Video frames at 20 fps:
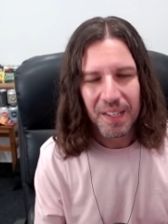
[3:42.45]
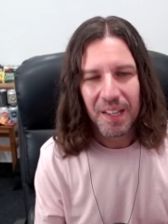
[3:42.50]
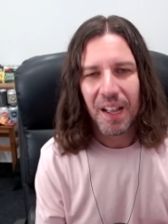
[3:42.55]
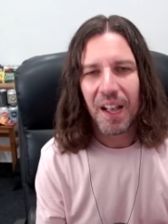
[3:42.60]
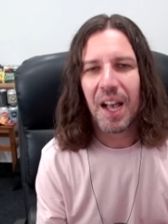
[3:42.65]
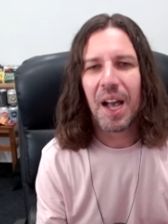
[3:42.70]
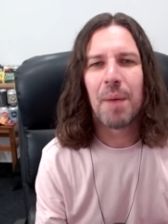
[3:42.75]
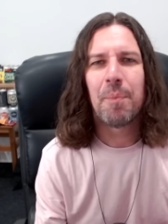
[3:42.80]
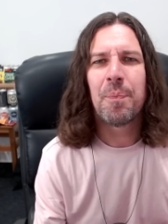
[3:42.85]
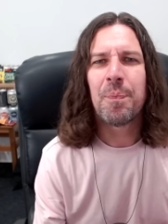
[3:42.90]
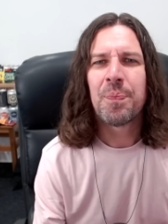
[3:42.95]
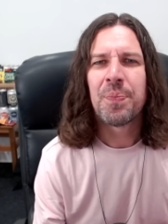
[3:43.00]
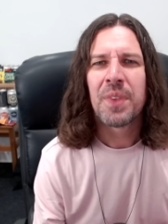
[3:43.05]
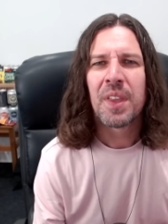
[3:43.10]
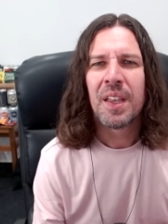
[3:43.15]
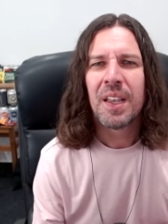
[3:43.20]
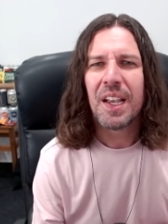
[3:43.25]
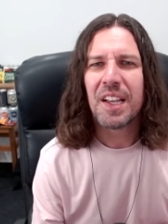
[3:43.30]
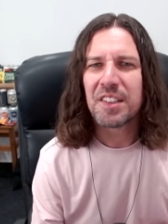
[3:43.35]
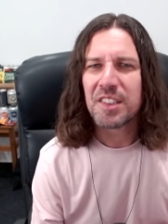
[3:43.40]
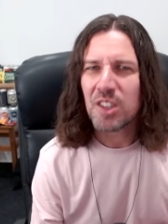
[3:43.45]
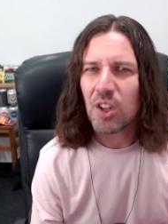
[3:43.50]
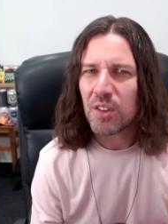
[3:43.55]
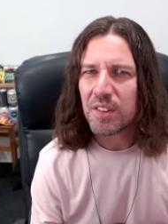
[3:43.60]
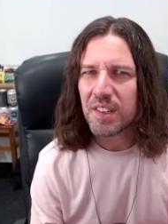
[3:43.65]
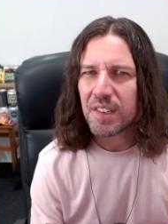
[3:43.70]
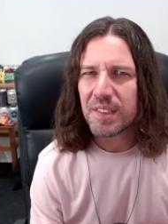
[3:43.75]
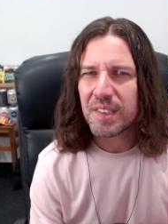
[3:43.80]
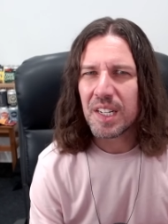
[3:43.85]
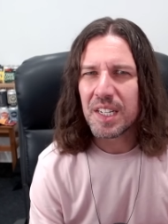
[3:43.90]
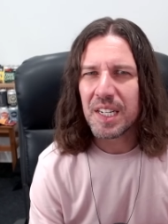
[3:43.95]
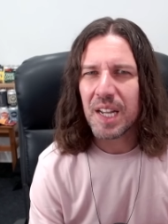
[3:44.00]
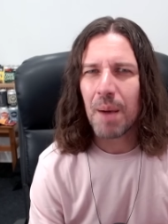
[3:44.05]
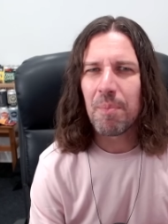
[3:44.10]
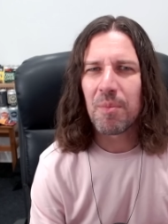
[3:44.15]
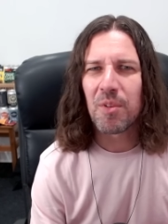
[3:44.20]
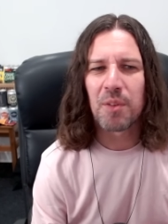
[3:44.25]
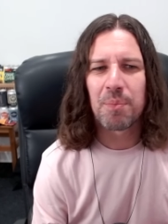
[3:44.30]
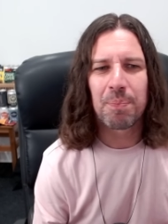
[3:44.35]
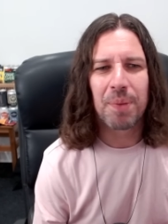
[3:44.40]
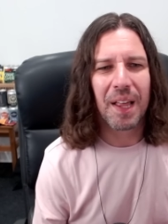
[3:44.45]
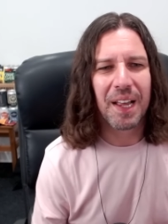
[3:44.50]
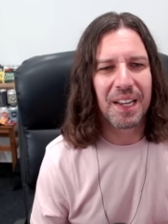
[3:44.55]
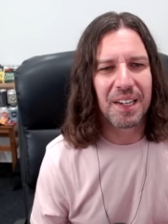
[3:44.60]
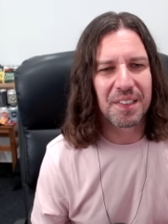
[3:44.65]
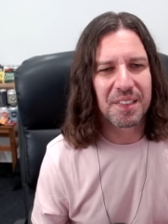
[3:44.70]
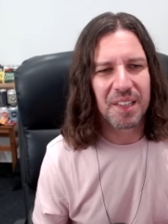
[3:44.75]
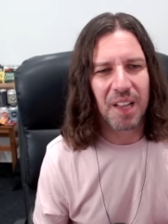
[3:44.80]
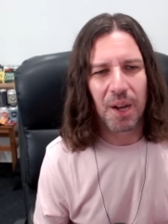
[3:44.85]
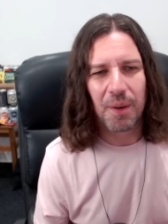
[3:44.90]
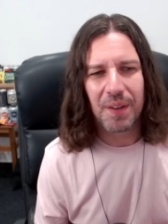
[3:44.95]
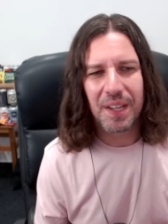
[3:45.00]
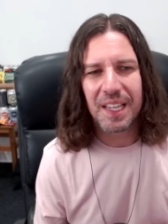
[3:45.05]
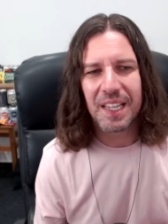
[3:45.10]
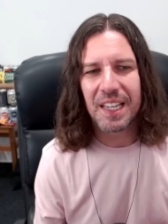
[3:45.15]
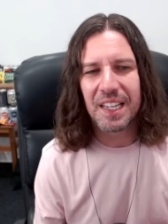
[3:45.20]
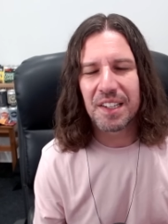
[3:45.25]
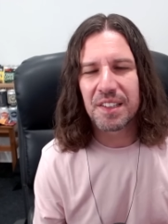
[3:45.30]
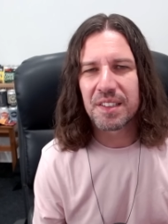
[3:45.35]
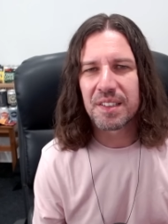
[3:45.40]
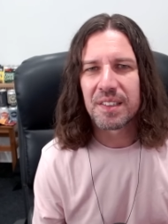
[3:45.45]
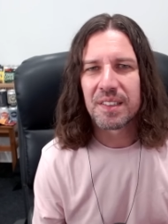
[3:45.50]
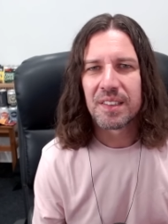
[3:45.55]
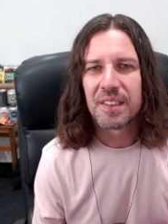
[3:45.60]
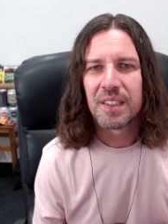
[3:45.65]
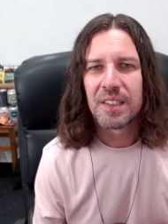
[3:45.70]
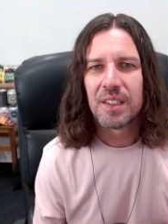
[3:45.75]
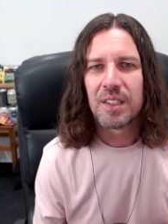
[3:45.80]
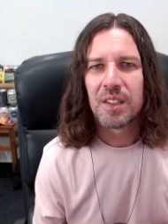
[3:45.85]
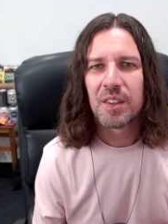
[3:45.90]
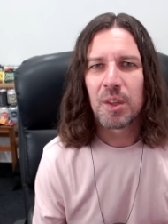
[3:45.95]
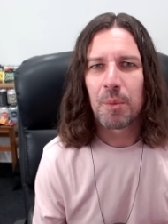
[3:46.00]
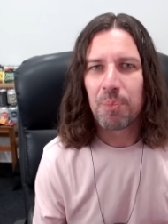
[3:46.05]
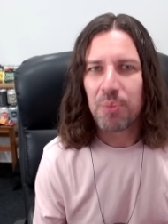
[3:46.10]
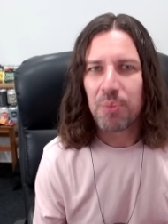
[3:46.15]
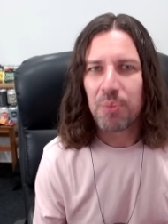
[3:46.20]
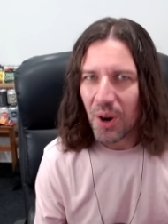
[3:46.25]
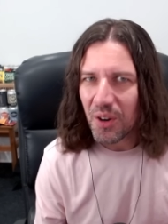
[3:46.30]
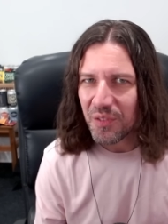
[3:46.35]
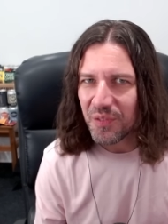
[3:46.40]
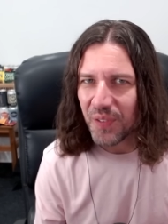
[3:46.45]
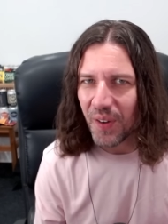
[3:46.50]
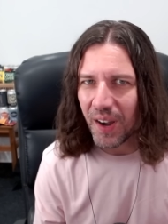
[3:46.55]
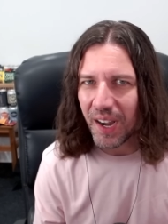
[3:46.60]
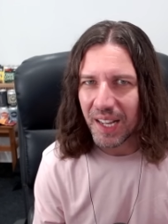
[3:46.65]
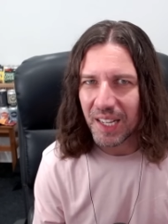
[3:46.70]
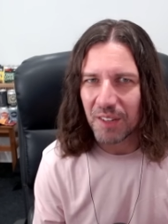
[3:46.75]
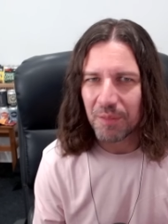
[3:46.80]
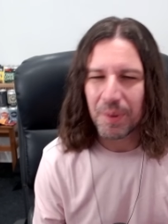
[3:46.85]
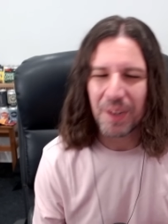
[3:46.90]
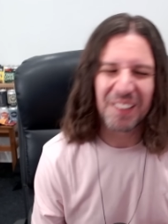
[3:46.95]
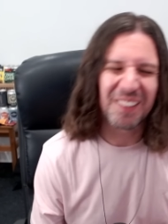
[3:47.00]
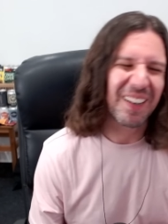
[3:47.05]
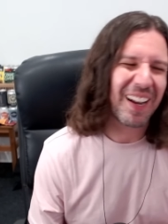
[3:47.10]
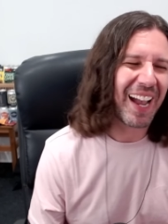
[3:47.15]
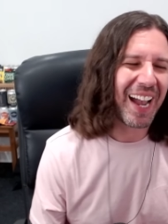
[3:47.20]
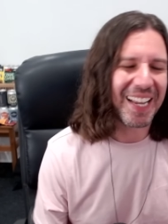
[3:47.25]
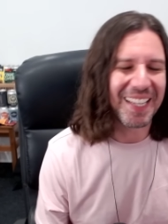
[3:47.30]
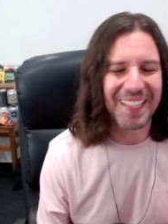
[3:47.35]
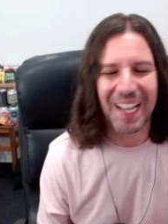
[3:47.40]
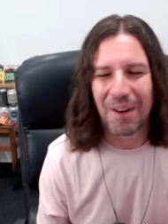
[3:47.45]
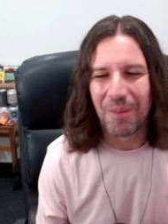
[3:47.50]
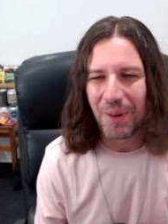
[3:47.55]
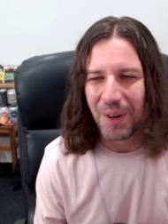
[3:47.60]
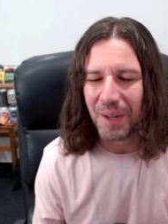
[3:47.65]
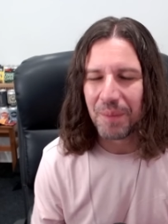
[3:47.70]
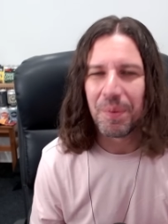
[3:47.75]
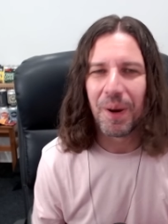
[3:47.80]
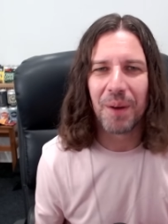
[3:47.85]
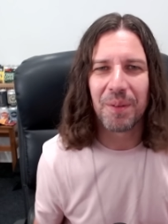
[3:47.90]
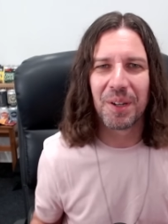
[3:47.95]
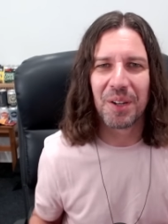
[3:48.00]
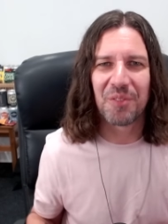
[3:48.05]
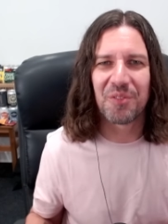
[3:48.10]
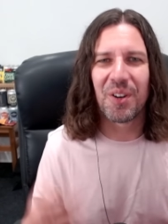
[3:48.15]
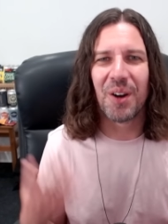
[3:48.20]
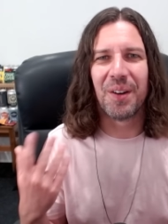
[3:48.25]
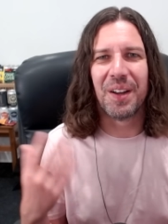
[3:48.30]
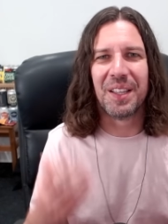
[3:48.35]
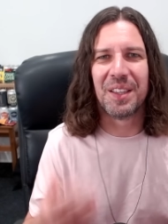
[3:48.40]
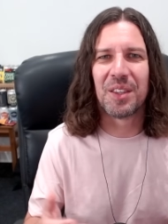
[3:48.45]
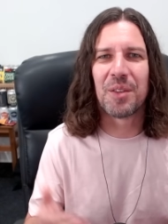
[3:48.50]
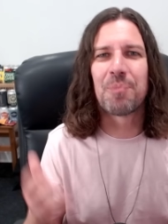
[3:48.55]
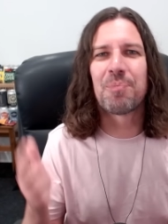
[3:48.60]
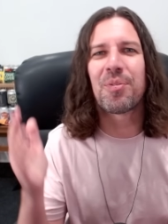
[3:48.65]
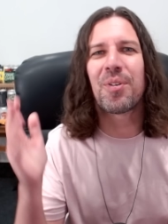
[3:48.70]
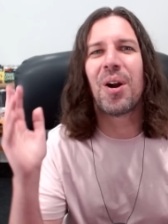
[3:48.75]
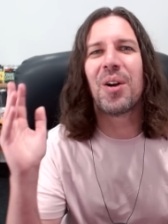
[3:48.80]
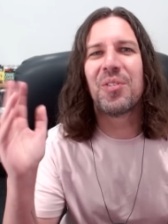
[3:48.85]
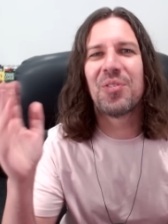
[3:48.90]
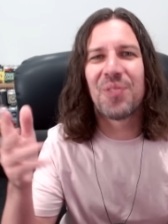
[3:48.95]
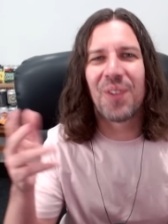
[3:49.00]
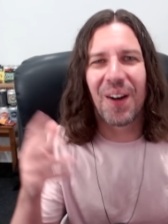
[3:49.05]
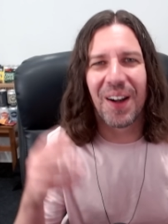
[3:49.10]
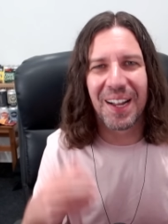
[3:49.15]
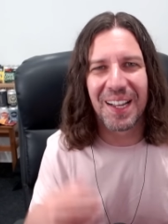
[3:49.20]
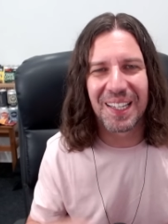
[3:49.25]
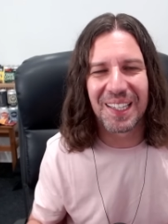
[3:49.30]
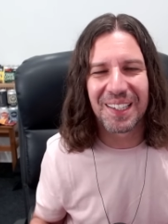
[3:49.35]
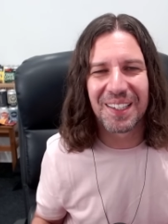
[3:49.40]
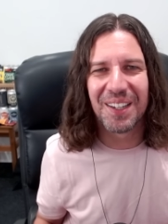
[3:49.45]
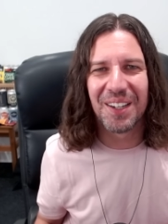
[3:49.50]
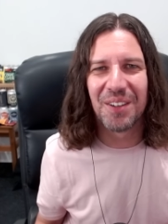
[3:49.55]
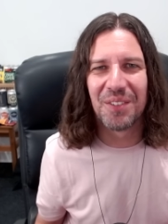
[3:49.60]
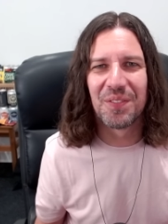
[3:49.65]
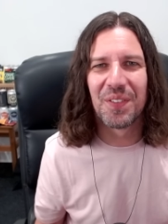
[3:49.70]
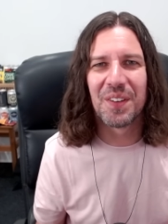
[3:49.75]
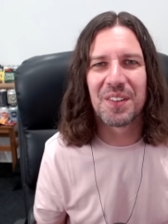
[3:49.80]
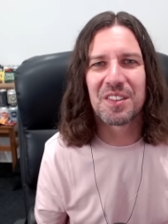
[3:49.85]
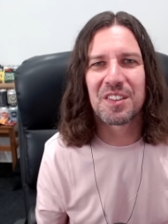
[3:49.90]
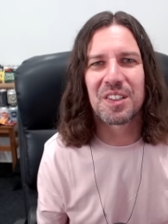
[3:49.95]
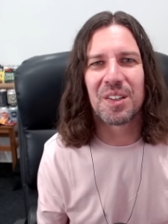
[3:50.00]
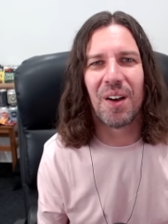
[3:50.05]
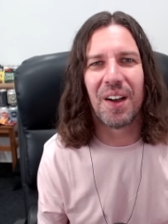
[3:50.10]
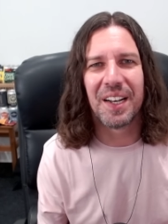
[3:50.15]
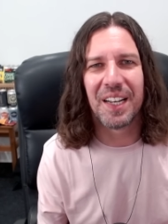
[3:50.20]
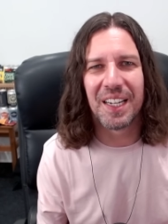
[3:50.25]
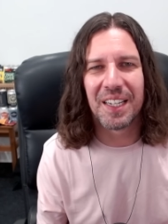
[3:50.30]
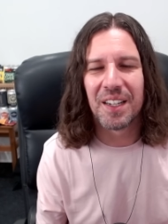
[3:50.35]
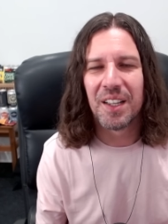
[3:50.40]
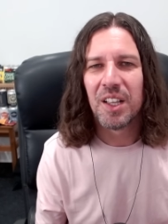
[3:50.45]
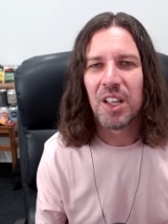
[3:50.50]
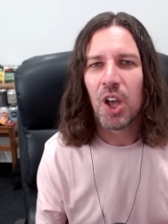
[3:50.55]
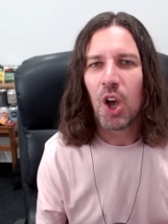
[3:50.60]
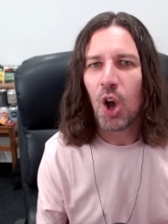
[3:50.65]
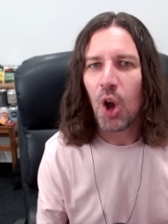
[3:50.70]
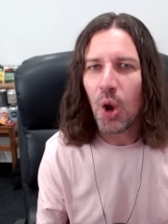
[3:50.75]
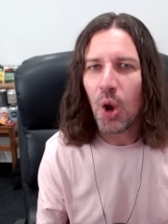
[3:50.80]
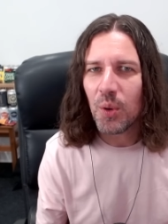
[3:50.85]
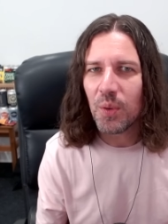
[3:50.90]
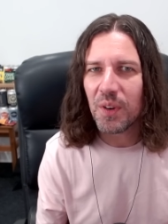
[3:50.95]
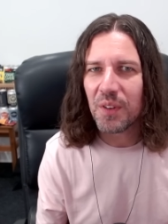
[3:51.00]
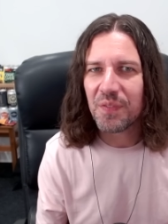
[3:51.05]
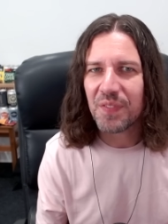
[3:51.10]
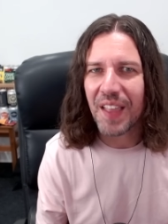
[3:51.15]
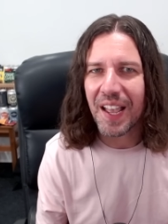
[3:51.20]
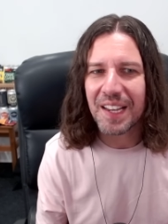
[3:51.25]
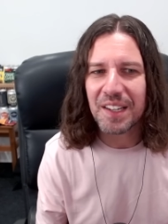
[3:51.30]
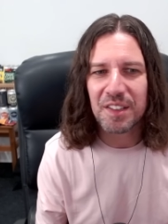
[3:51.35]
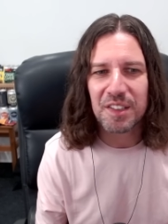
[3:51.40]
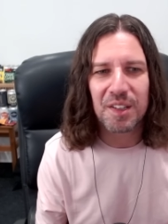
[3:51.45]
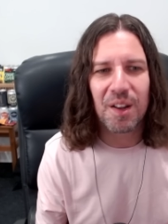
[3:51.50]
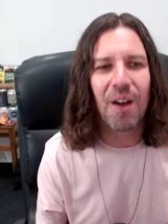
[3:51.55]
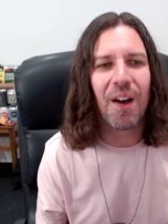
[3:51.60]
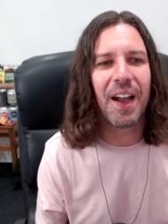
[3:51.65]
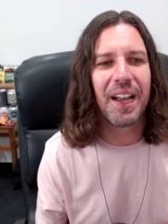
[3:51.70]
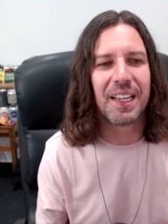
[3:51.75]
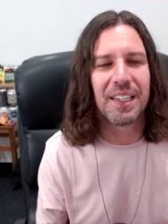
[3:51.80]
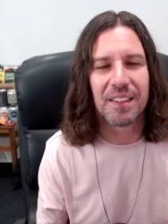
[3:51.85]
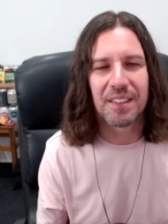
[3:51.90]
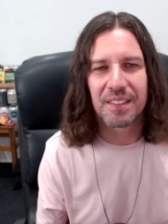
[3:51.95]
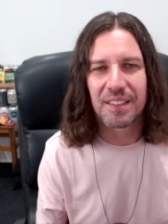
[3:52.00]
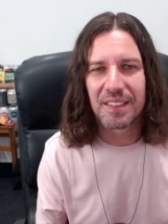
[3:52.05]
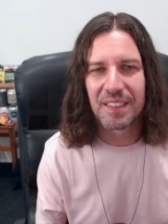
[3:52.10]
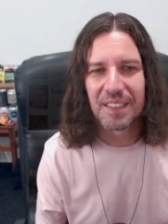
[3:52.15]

Um, it's not just the number of players, though, it is the profile of, I hate that word, but I'm going to throw it in. The profile of signing, who have they signed?